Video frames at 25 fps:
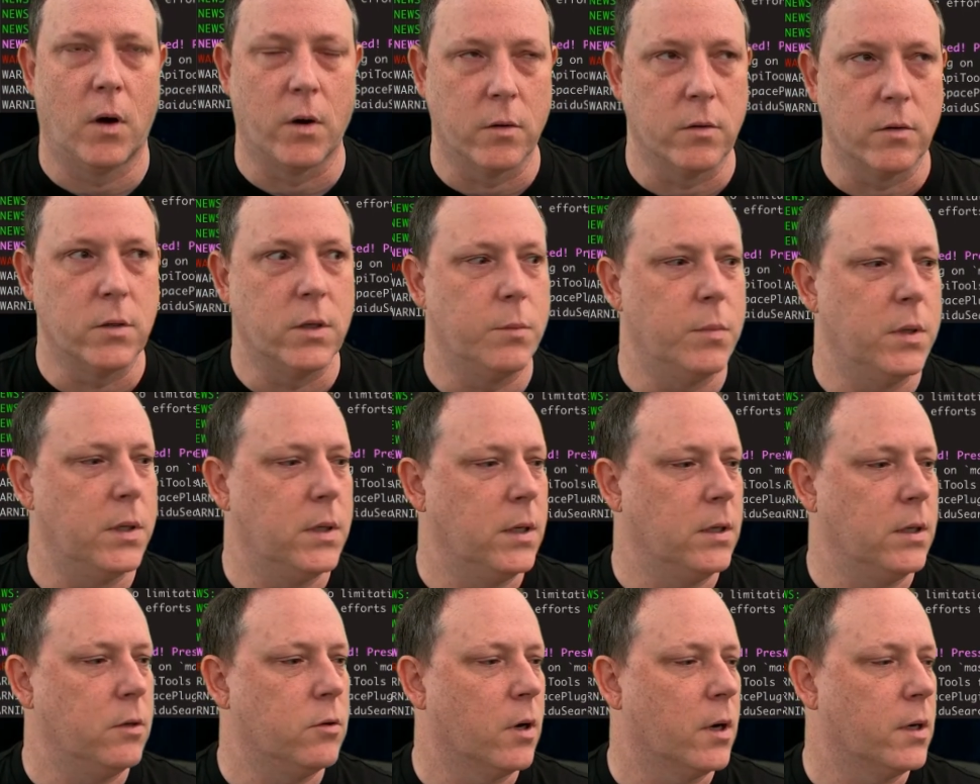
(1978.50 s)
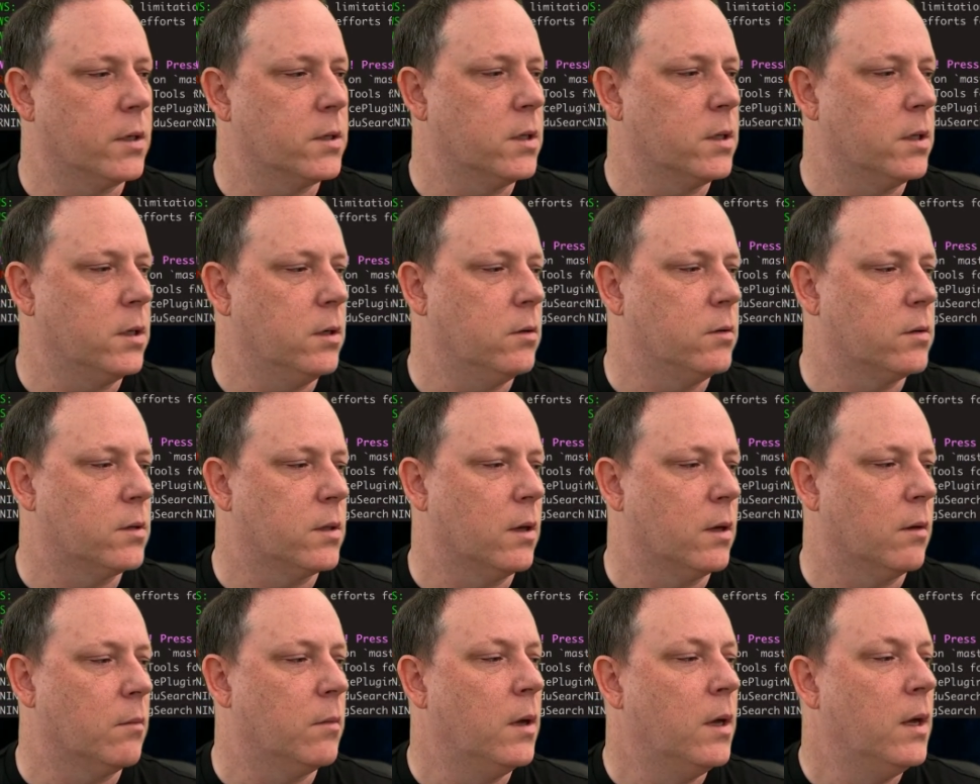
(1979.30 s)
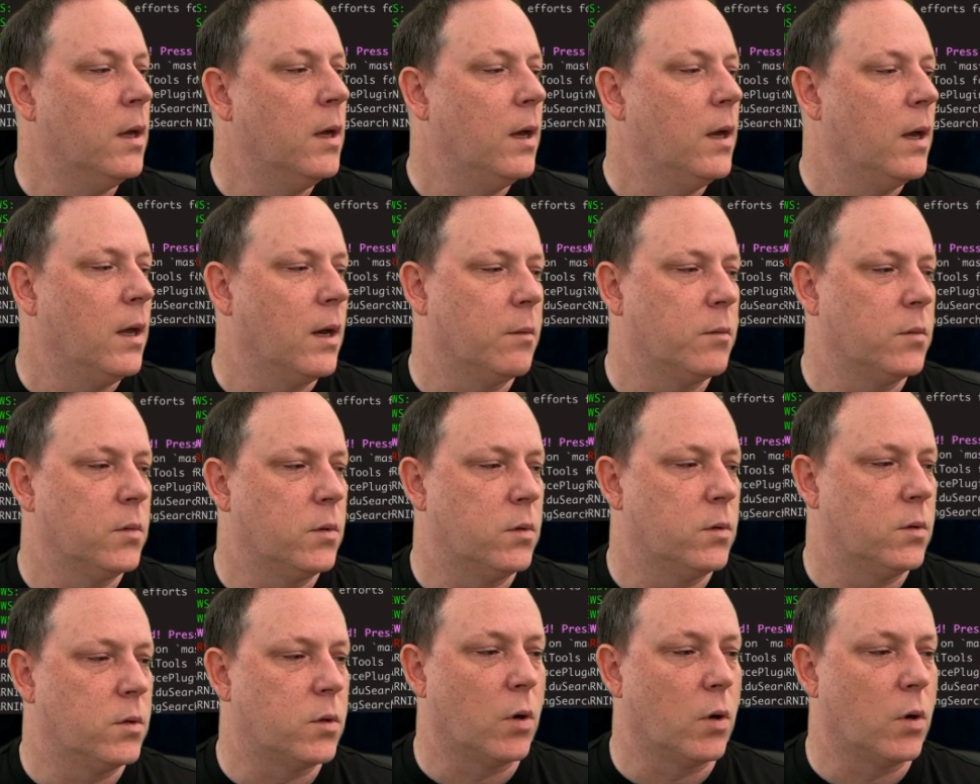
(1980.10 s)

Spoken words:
AutoGPT tries to use them. And I'm